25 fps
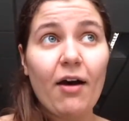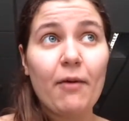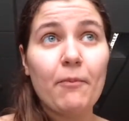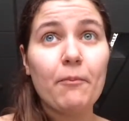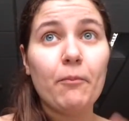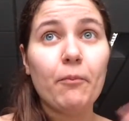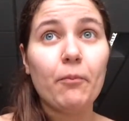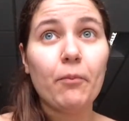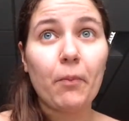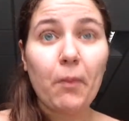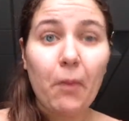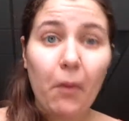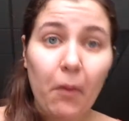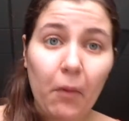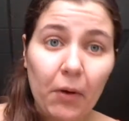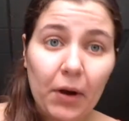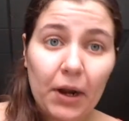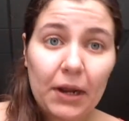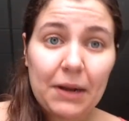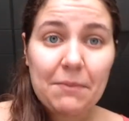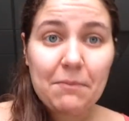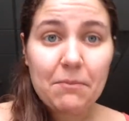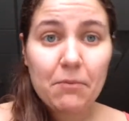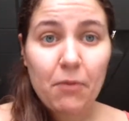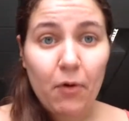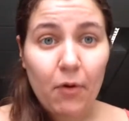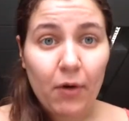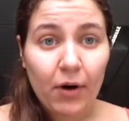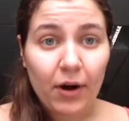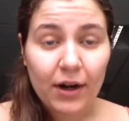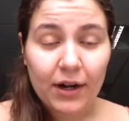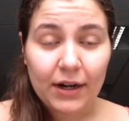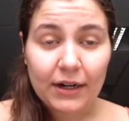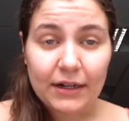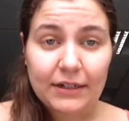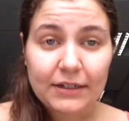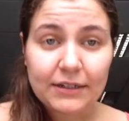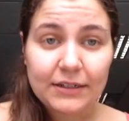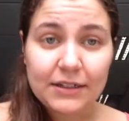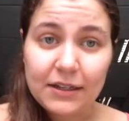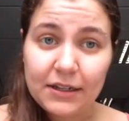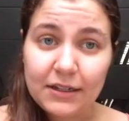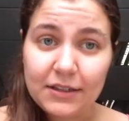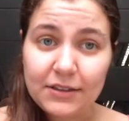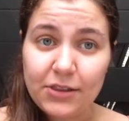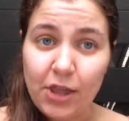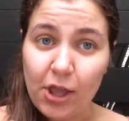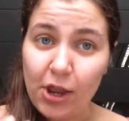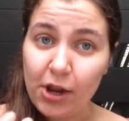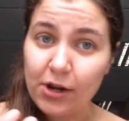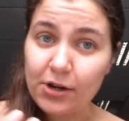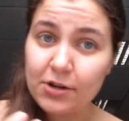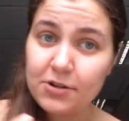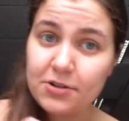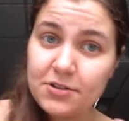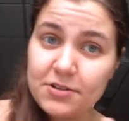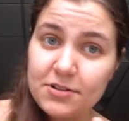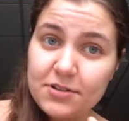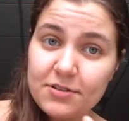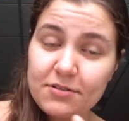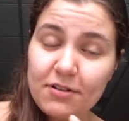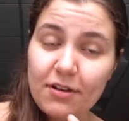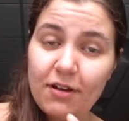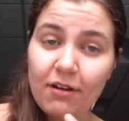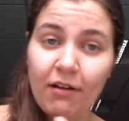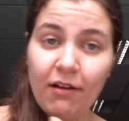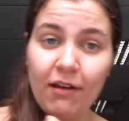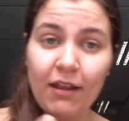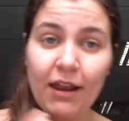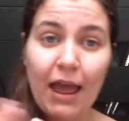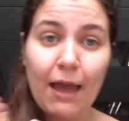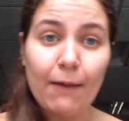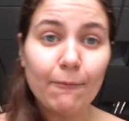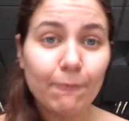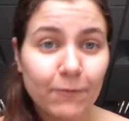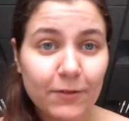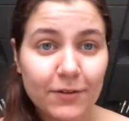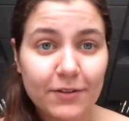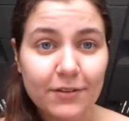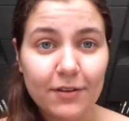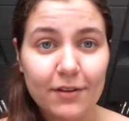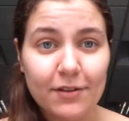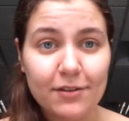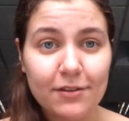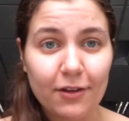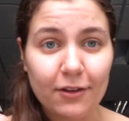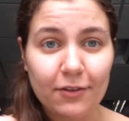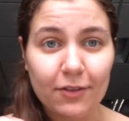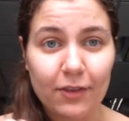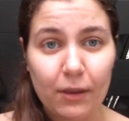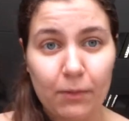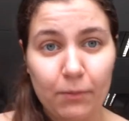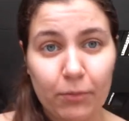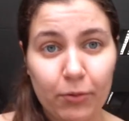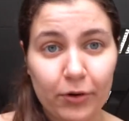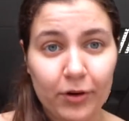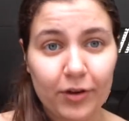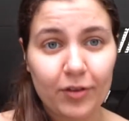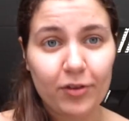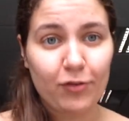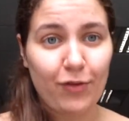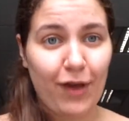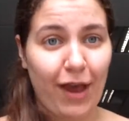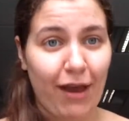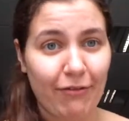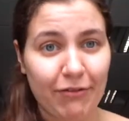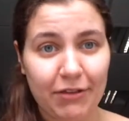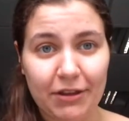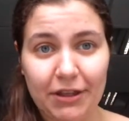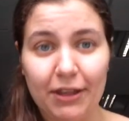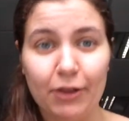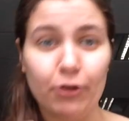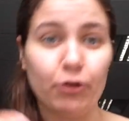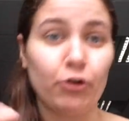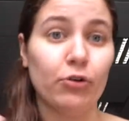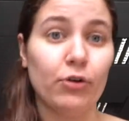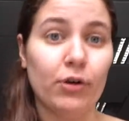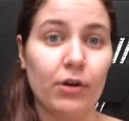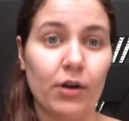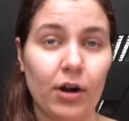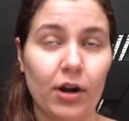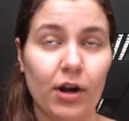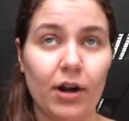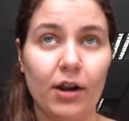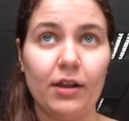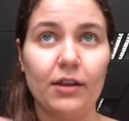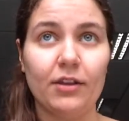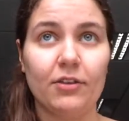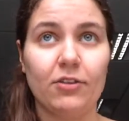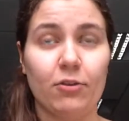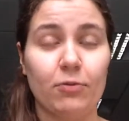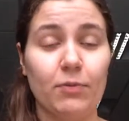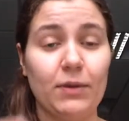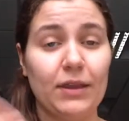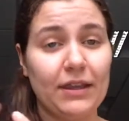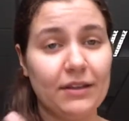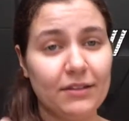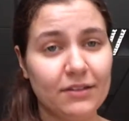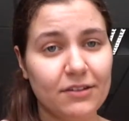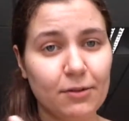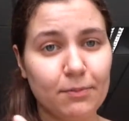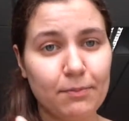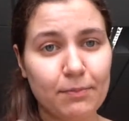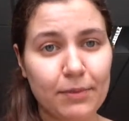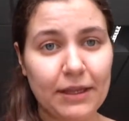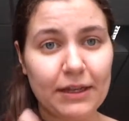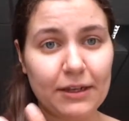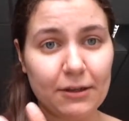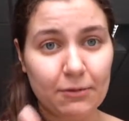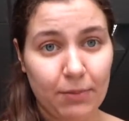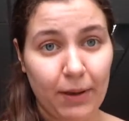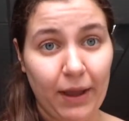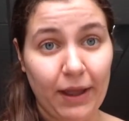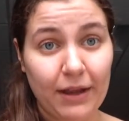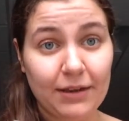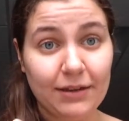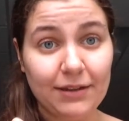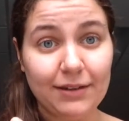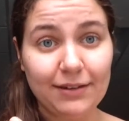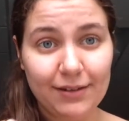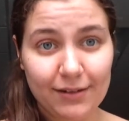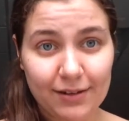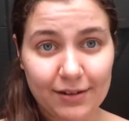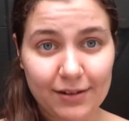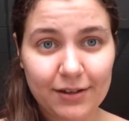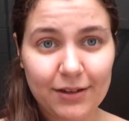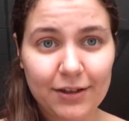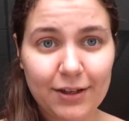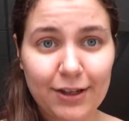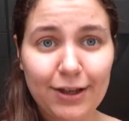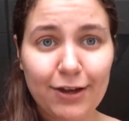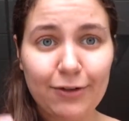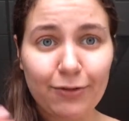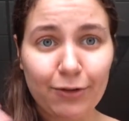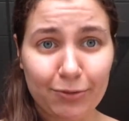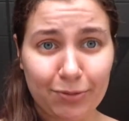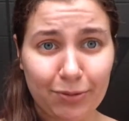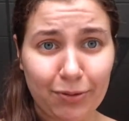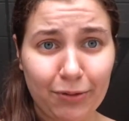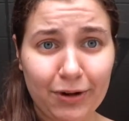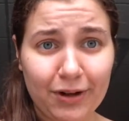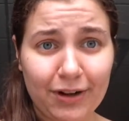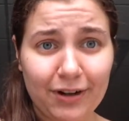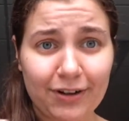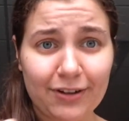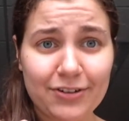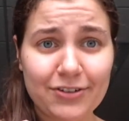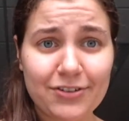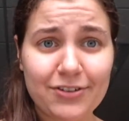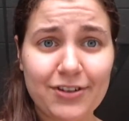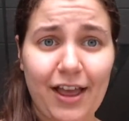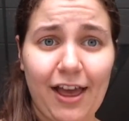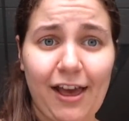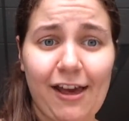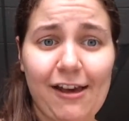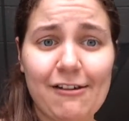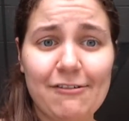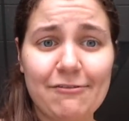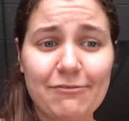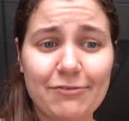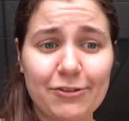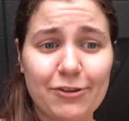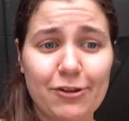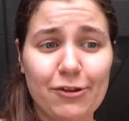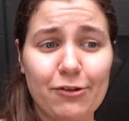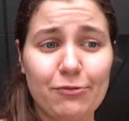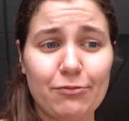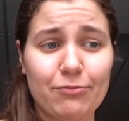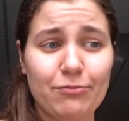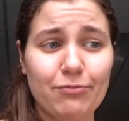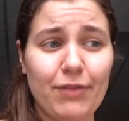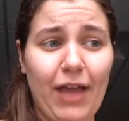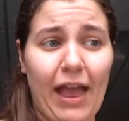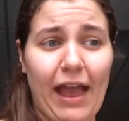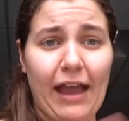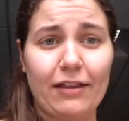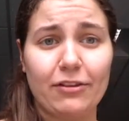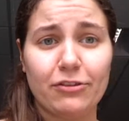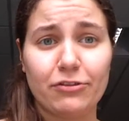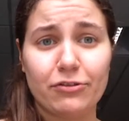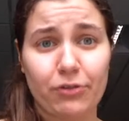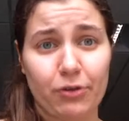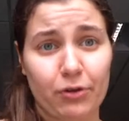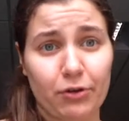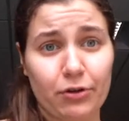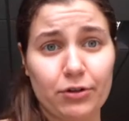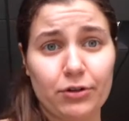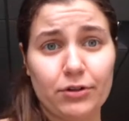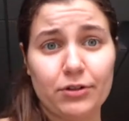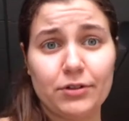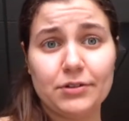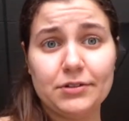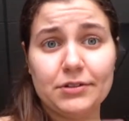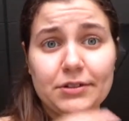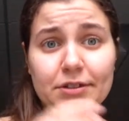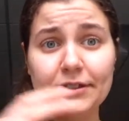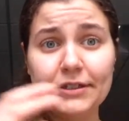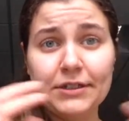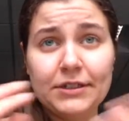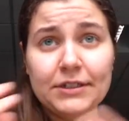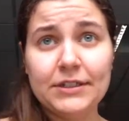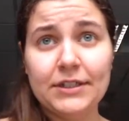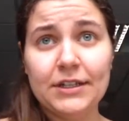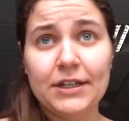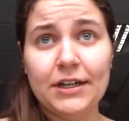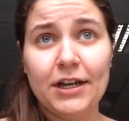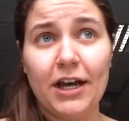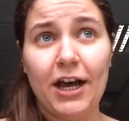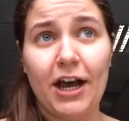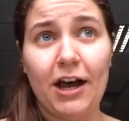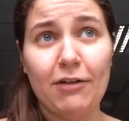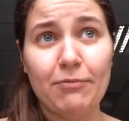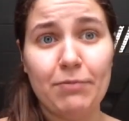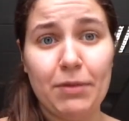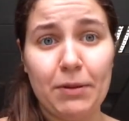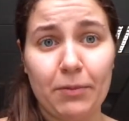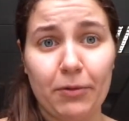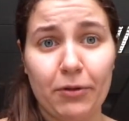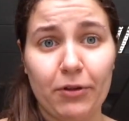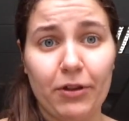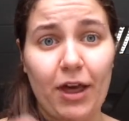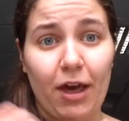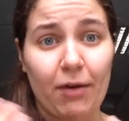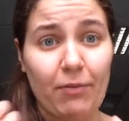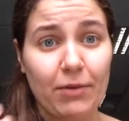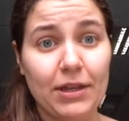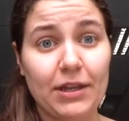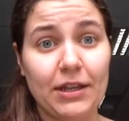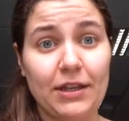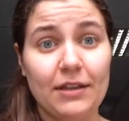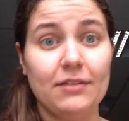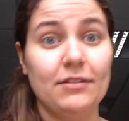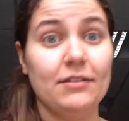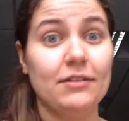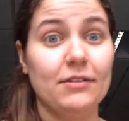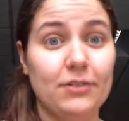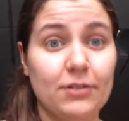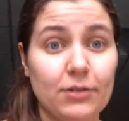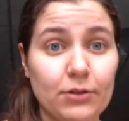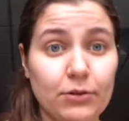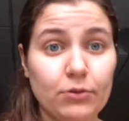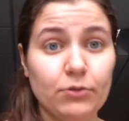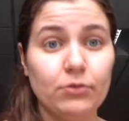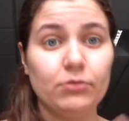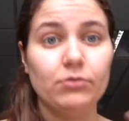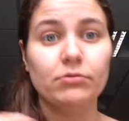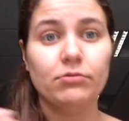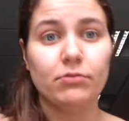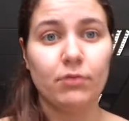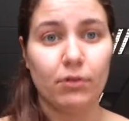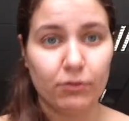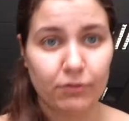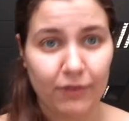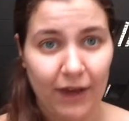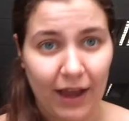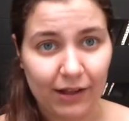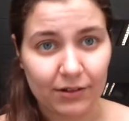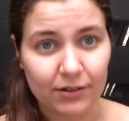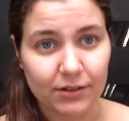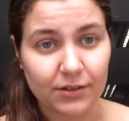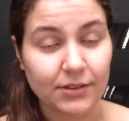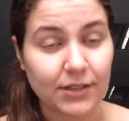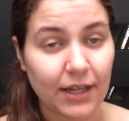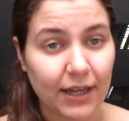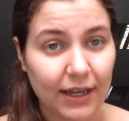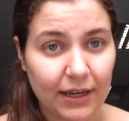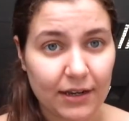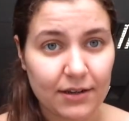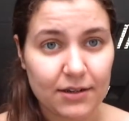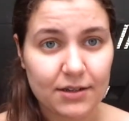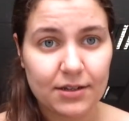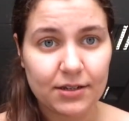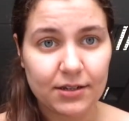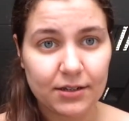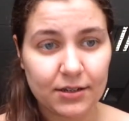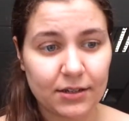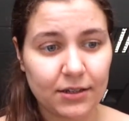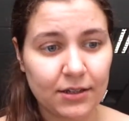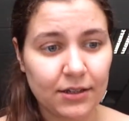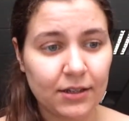More and more, there's an emphasis on the importance of having inter or excuse me, inter independent reporters, um, so external uh, people coming in to validate,